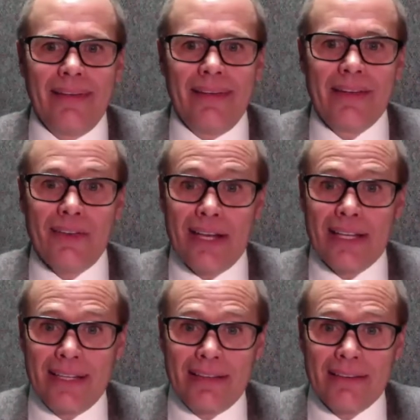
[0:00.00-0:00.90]
He
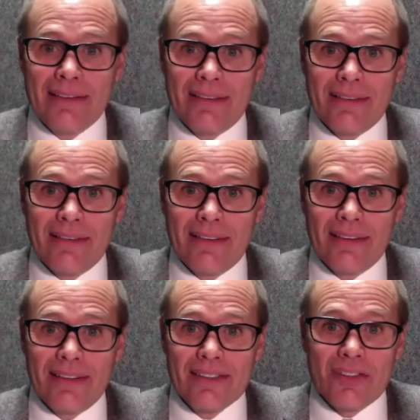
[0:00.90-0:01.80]
finally
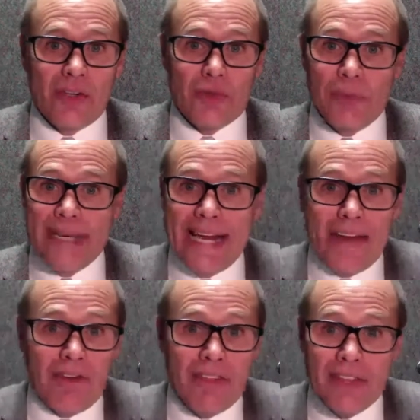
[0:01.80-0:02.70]
starts reading
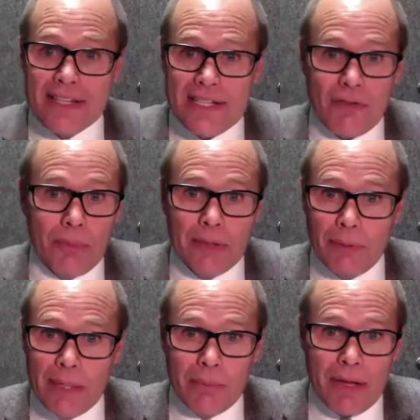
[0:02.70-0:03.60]
everything that's ever
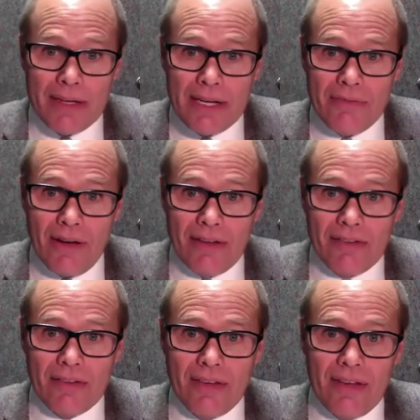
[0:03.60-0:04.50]
been written by the
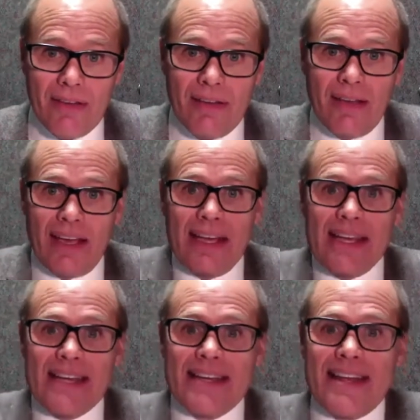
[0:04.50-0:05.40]
Nephites. And
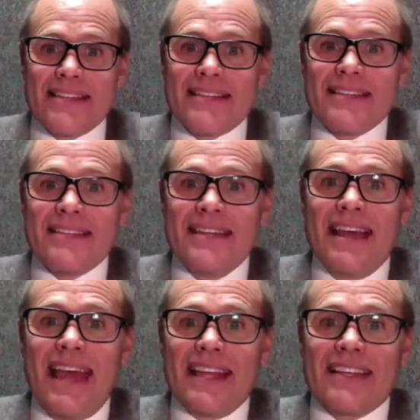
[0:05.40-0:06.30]
he condenses
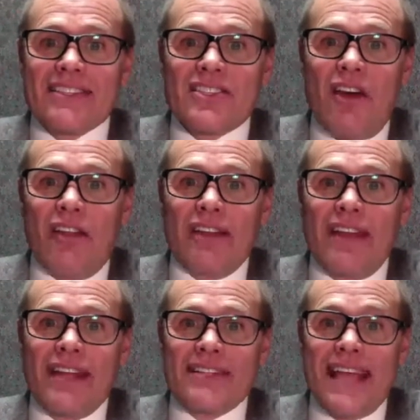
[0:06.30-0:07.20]
and
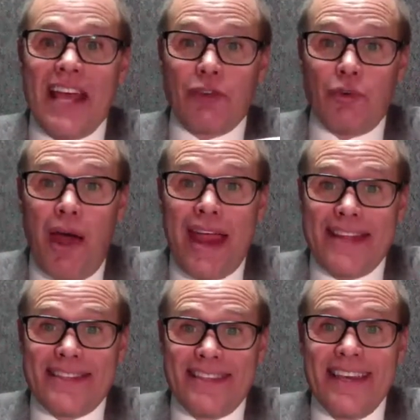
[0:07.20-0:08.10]
consolidates and
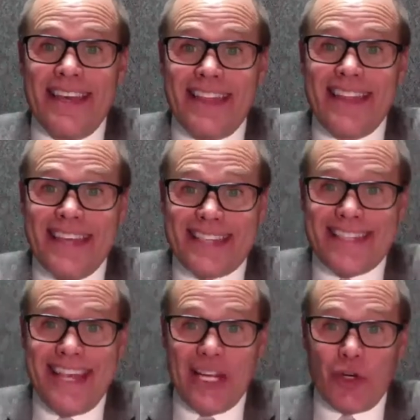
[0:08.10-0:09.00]
writes
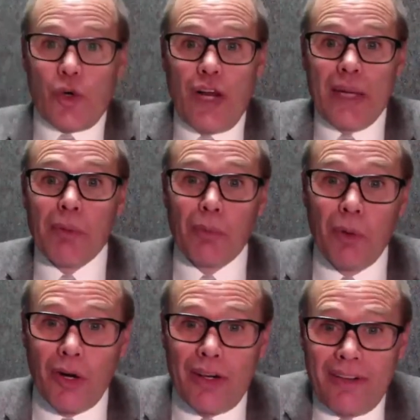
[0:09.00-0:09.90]
this incredible
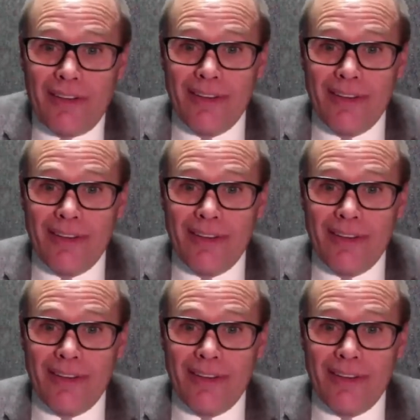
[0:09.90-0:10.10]
book.